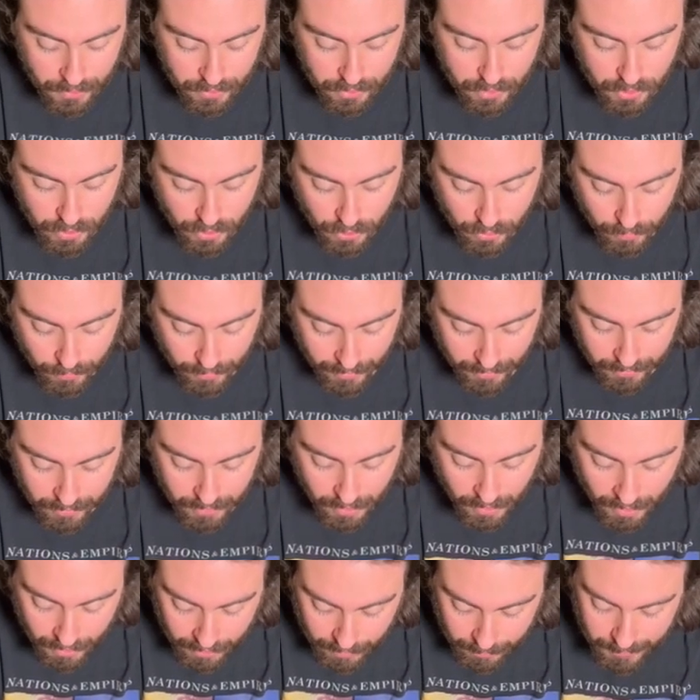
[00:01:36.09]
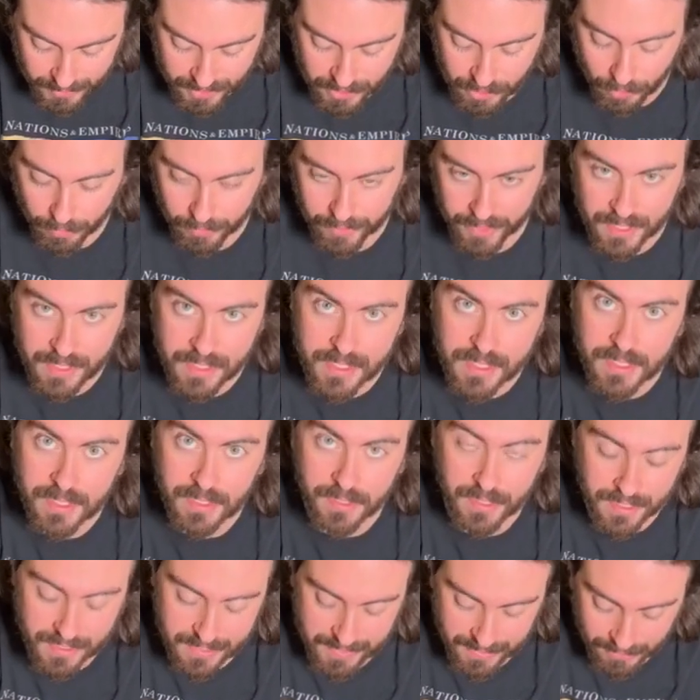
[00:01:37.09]
2 economy tokens,
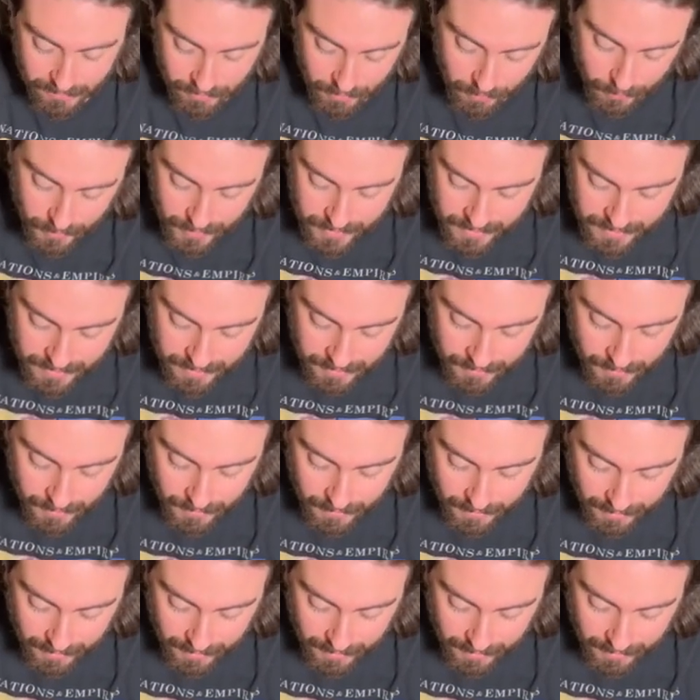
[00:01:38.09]
these yellow ones,